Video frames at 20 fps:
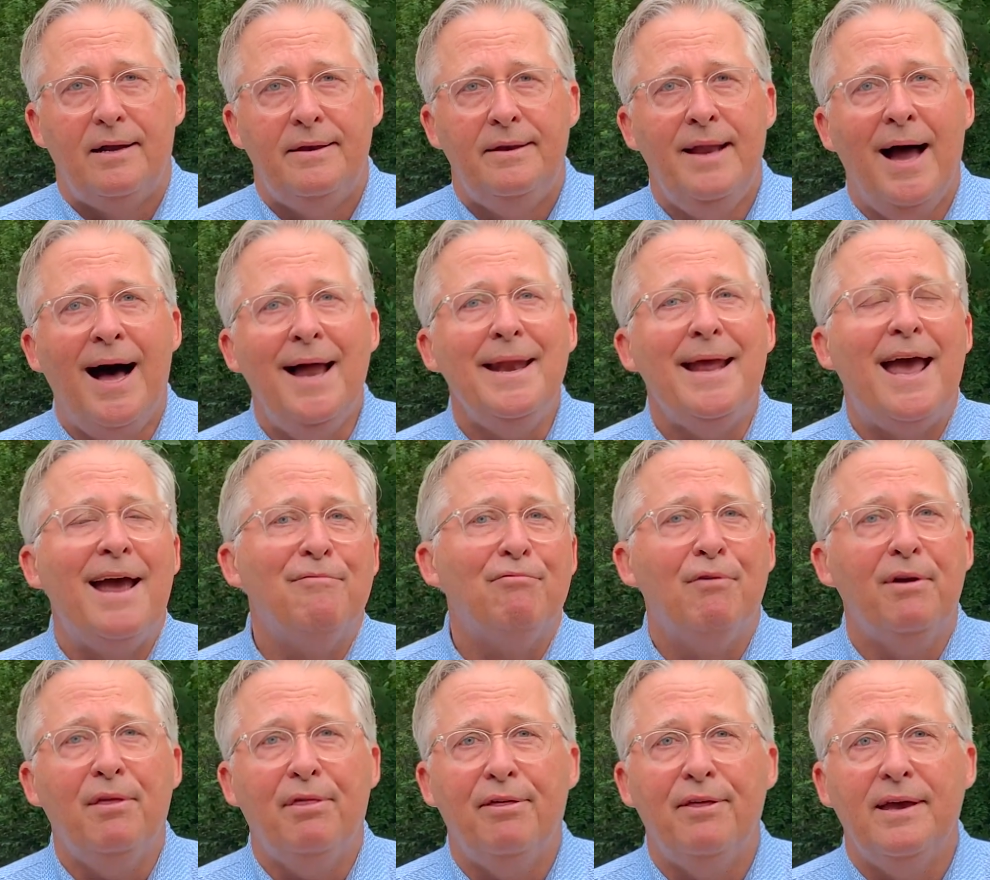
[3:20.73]
not
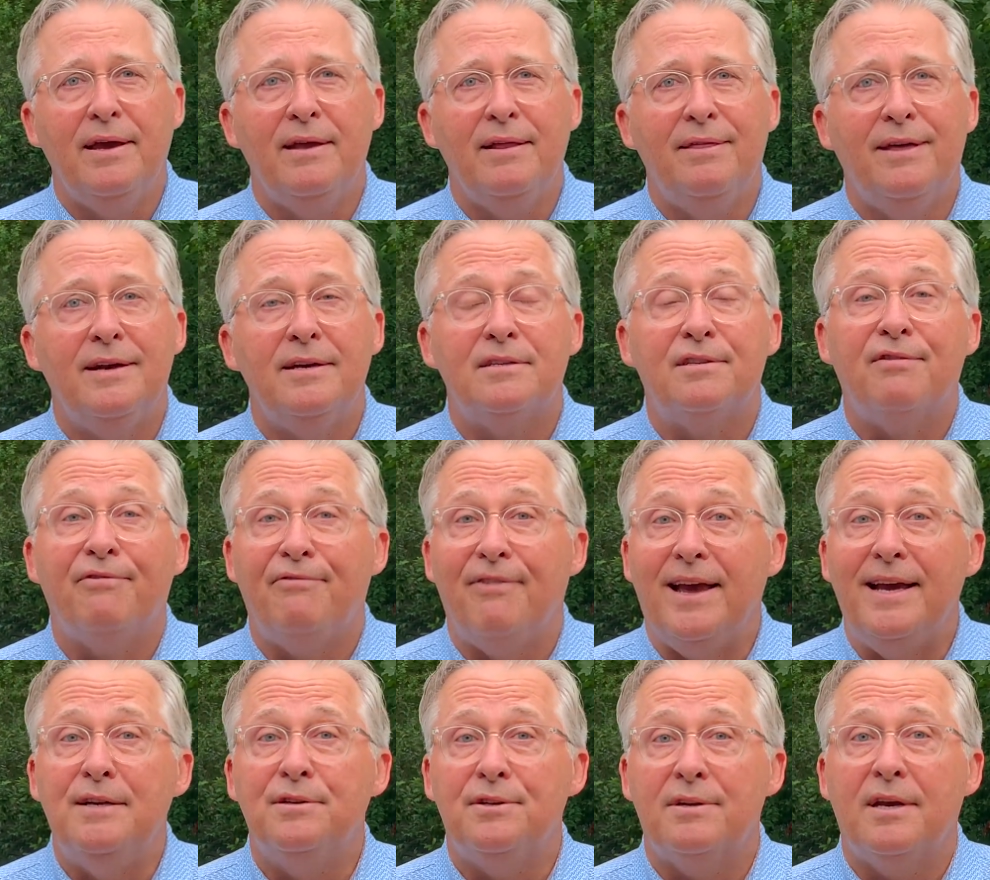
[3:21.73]
everything that is
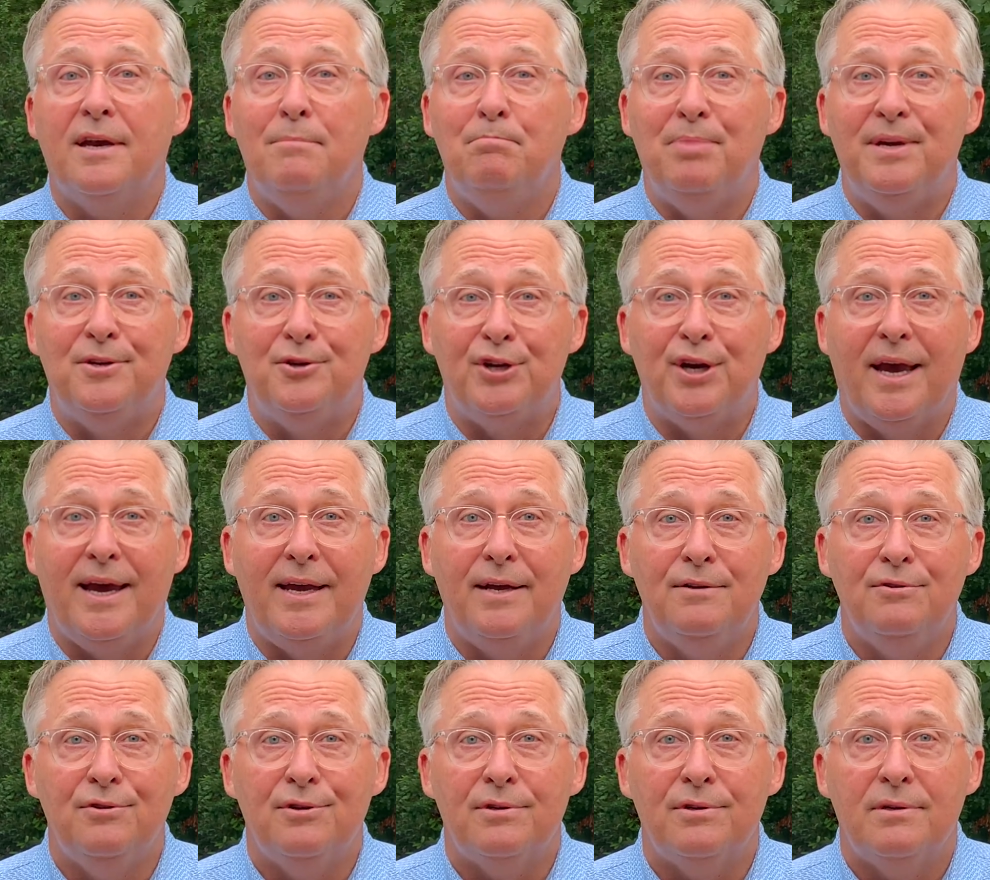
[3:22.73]
faced can be
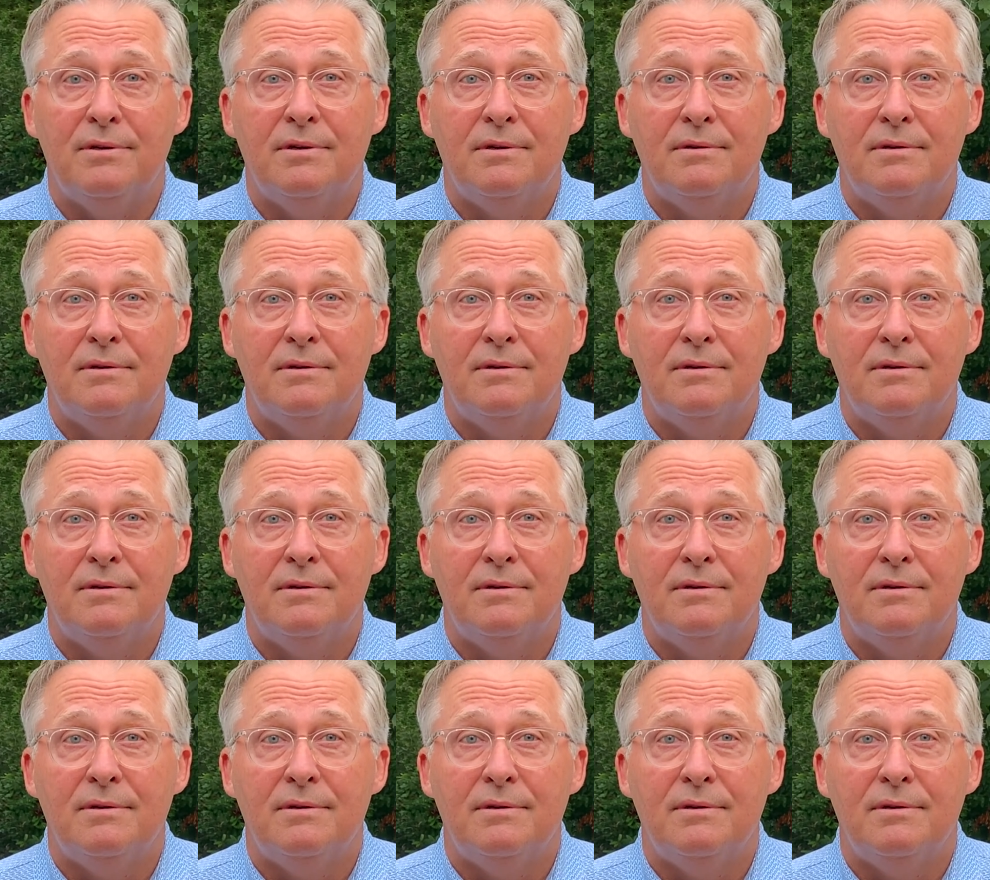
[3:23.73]
changed,